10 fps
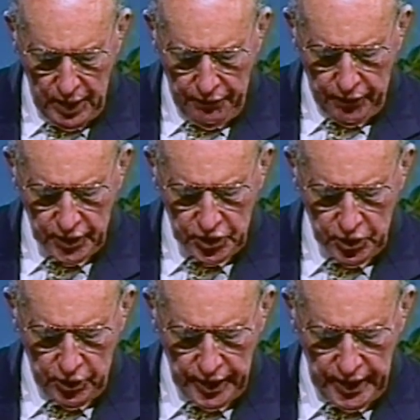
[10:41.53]
For
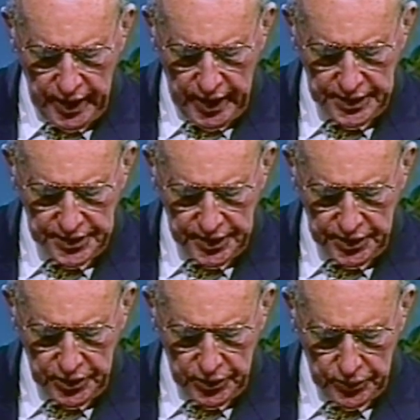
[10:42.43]
assuredly I say
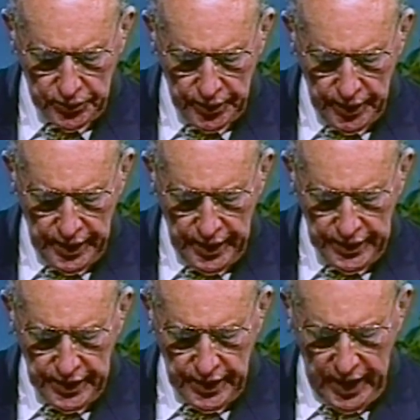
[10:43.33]
to you,
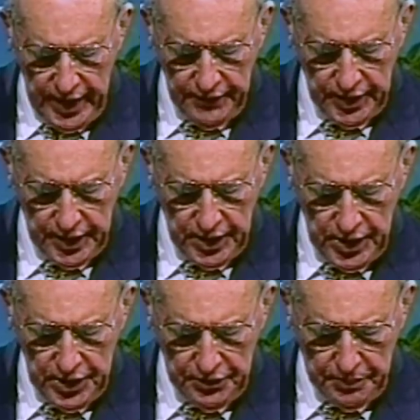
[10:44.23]
till heaven and
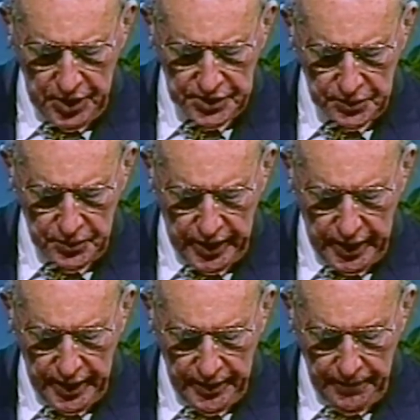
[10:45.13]
earth pass
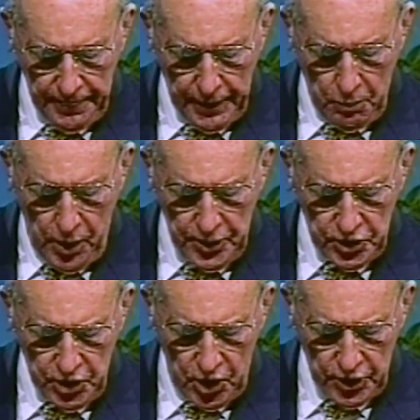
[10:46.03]
away, one
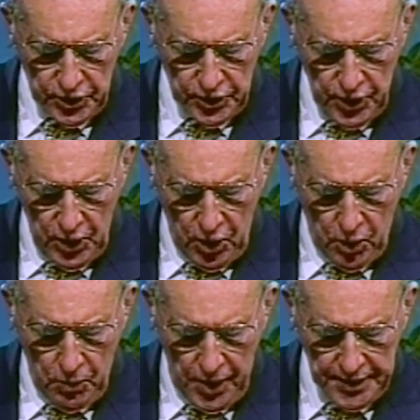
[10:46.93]
jot
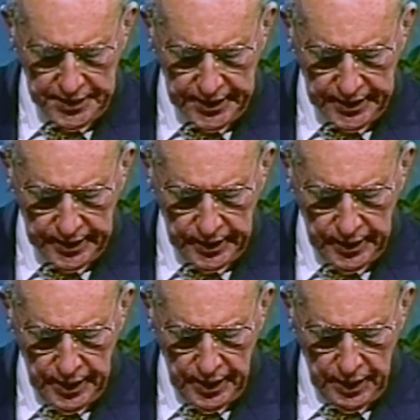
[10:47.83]
or one tittle
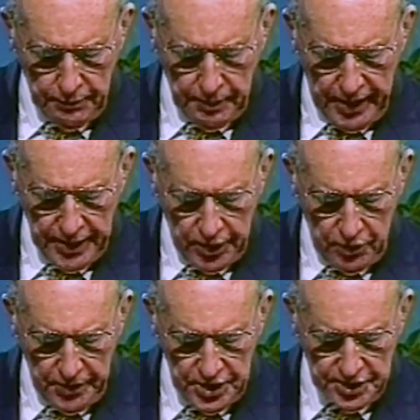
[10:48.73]
will by
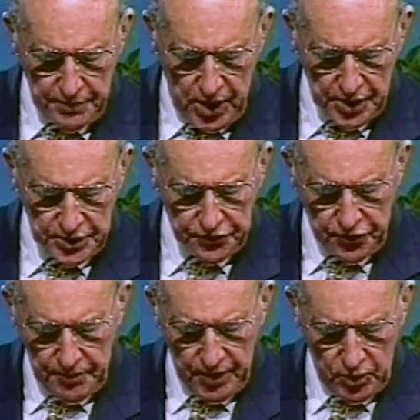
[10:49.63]
no means pass
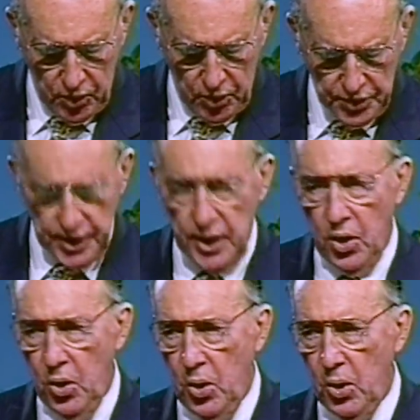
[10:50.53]
from the law till
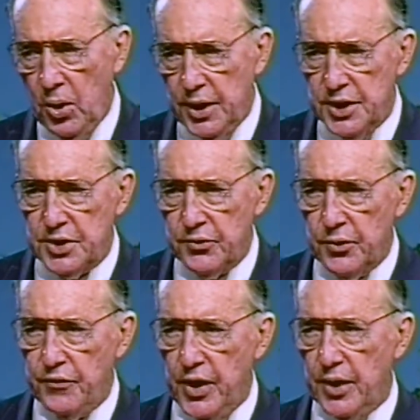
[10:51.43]
all is
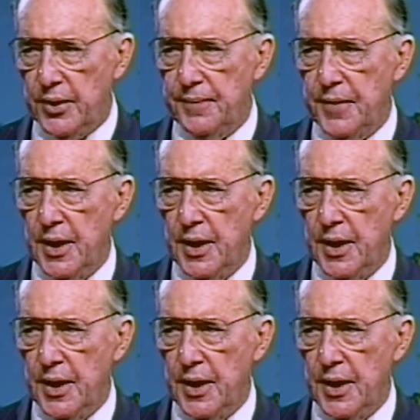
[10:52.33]
fulfilled."